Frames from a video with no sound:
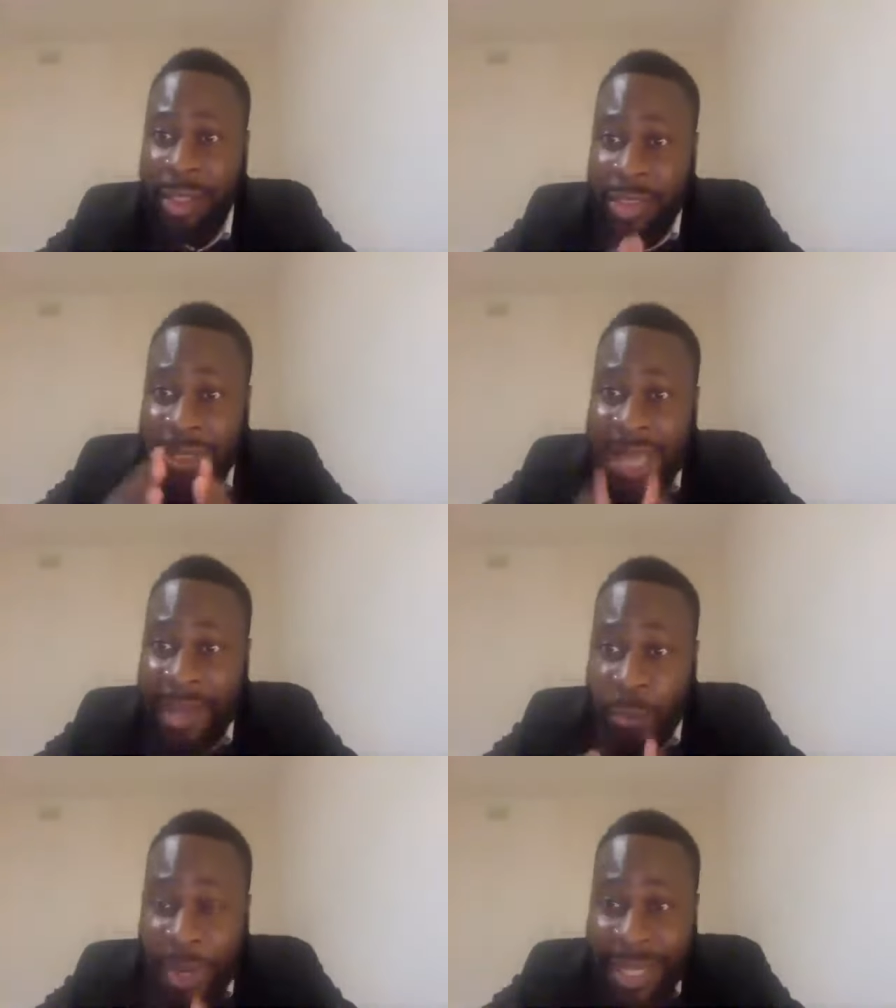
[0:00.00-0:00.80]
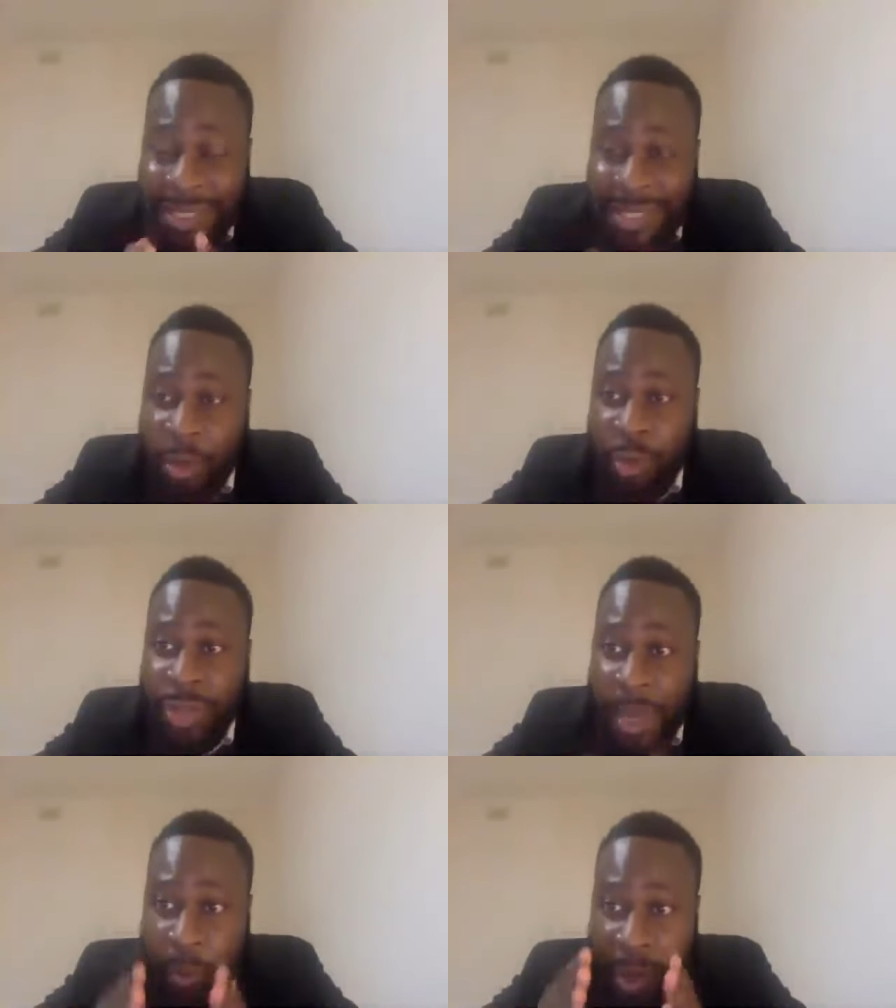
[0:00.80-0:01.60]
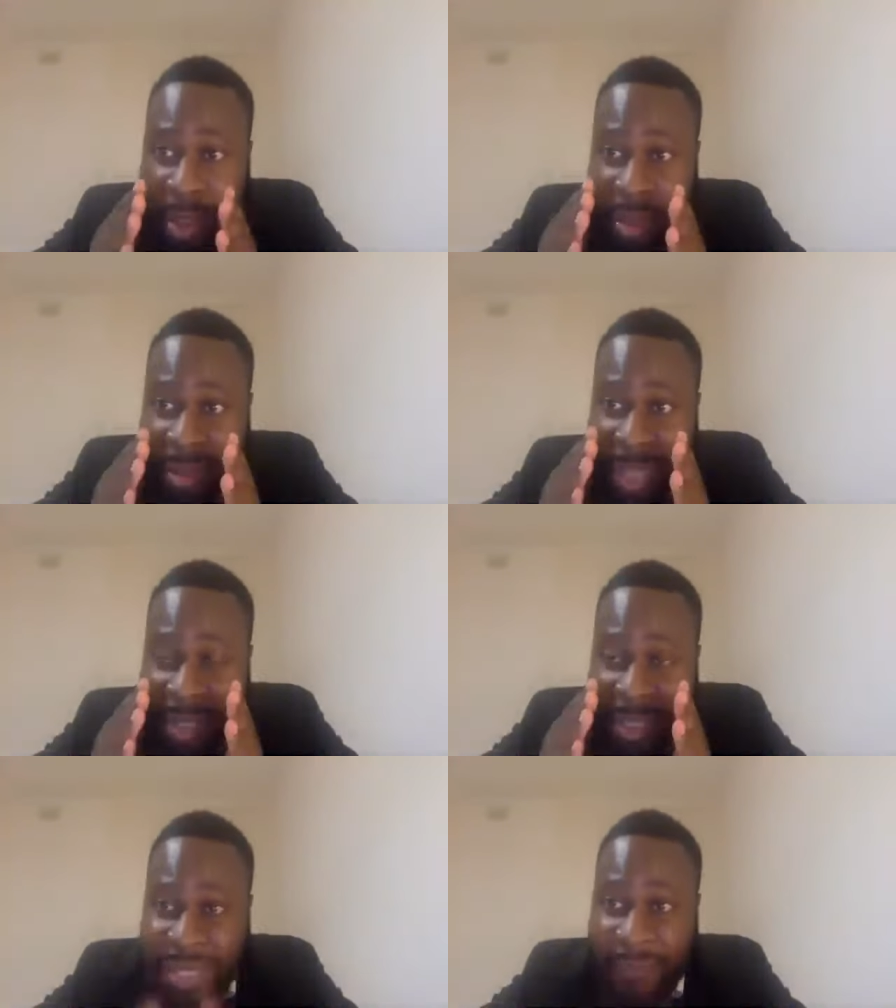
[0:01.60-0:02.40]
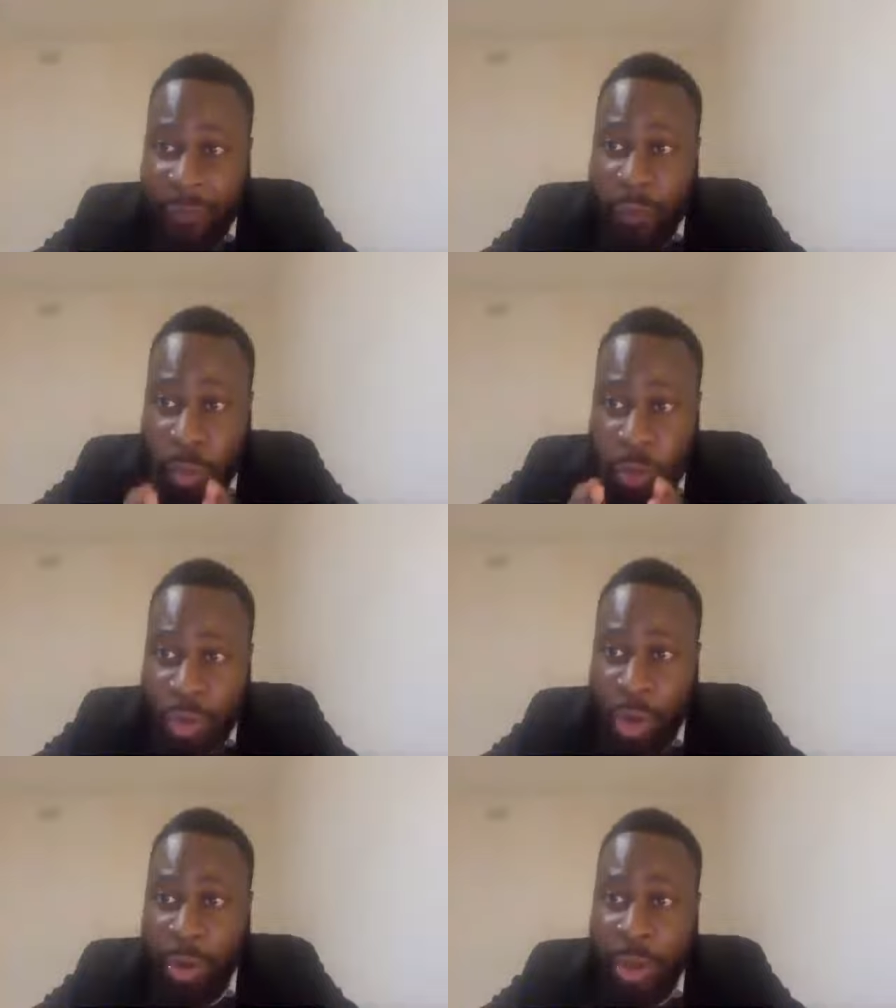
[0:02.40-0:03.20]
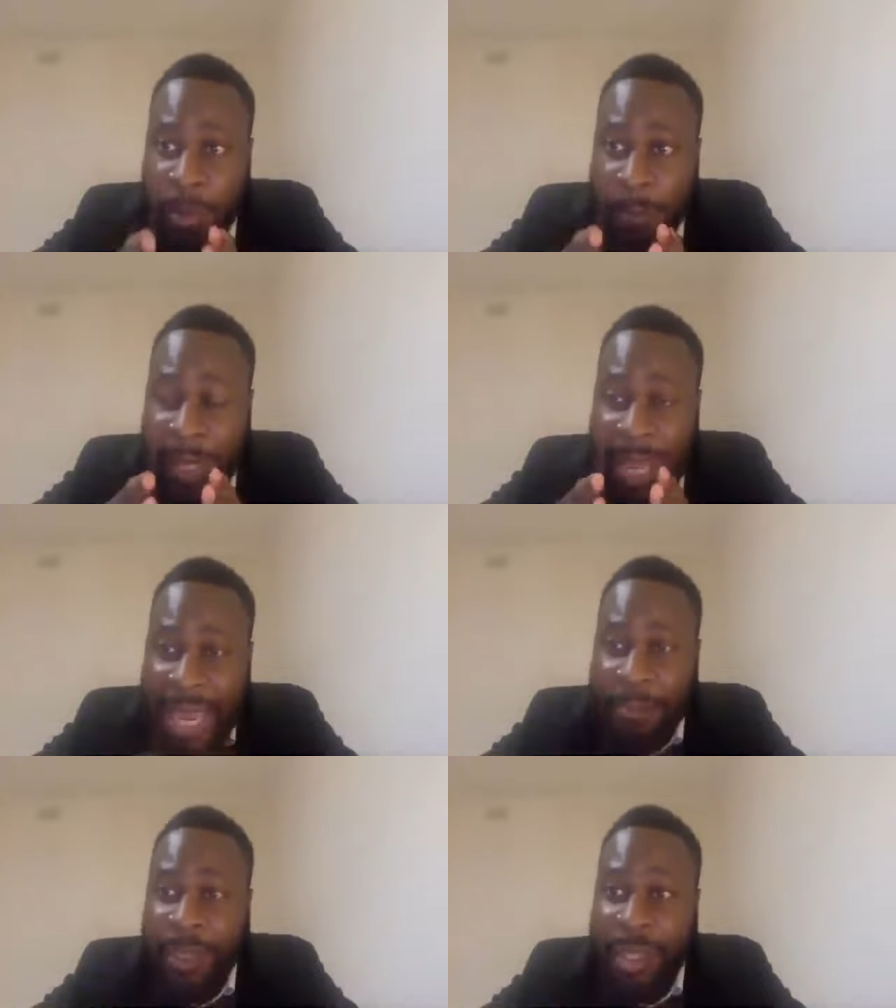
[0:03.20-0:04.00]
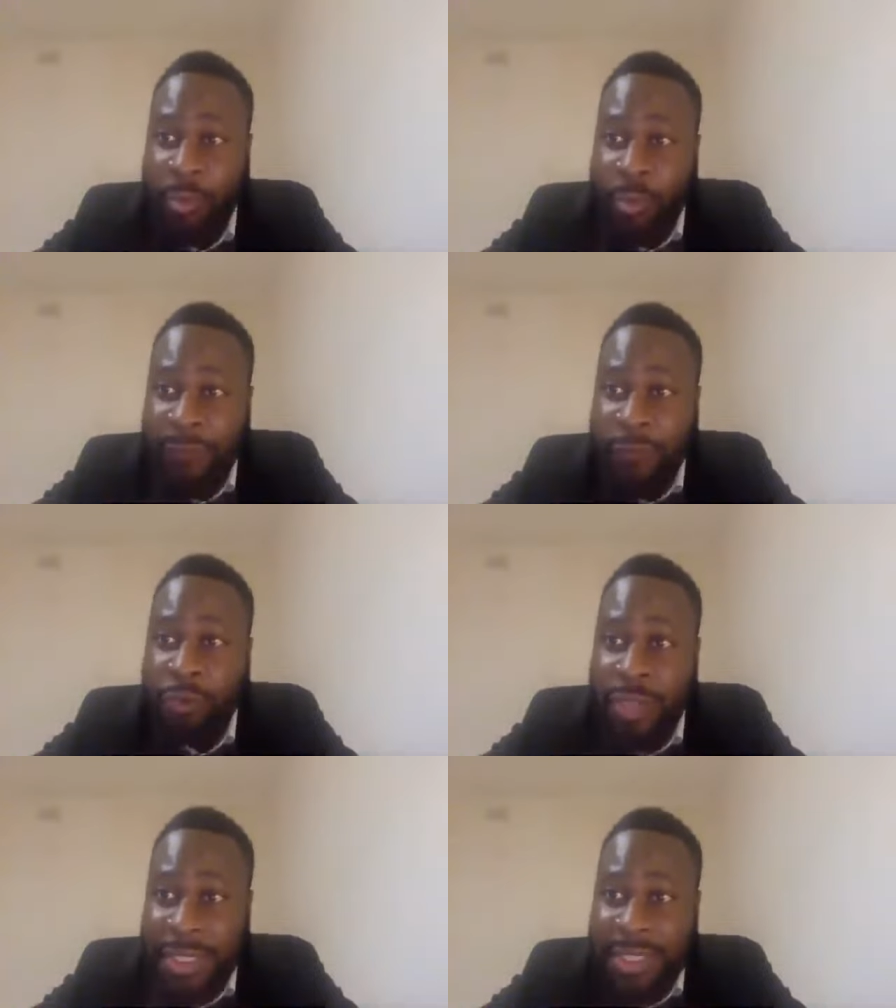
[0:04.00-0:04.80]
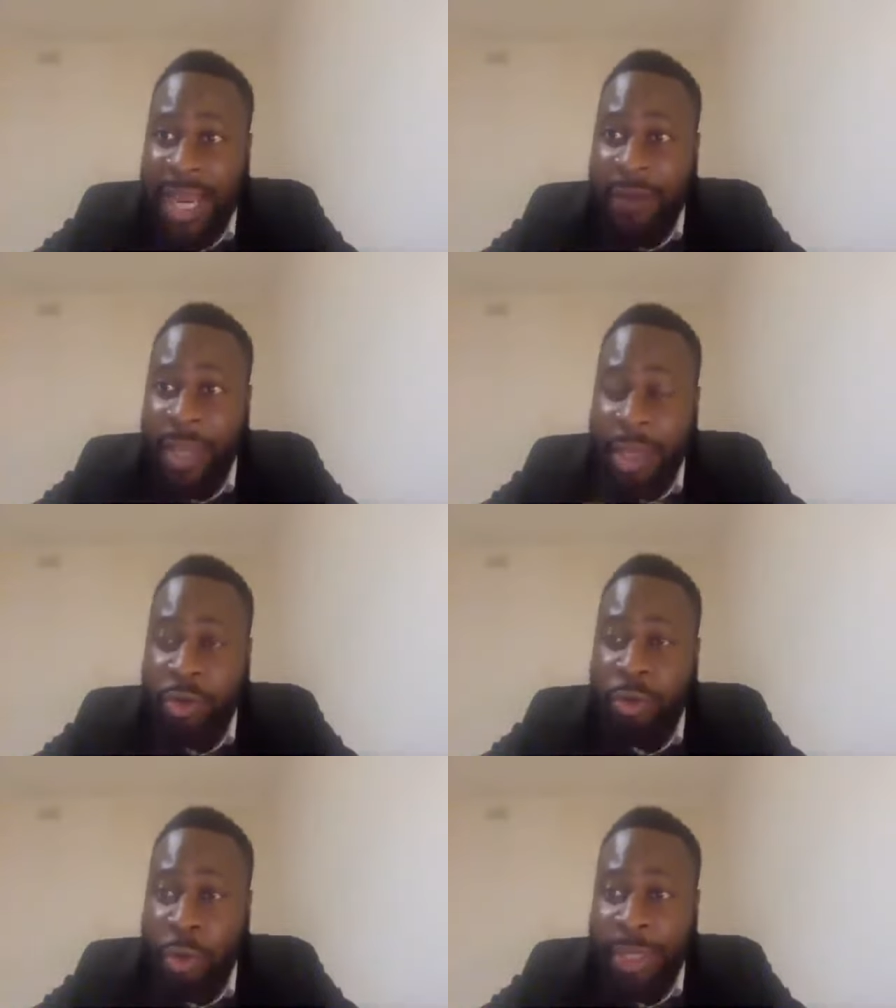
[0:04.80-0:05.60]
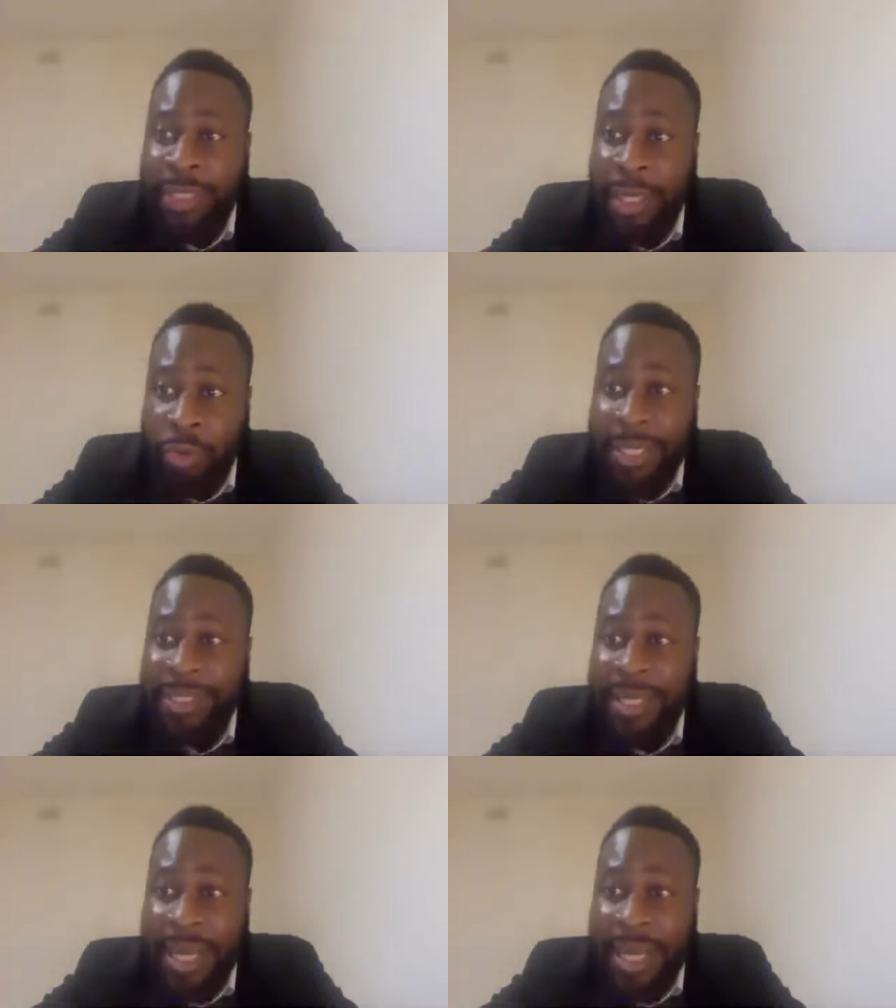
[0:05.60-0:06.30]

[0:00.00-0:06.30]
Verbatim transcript: So that when I tell you that that the devil will not be happy with you desiring a new anointing,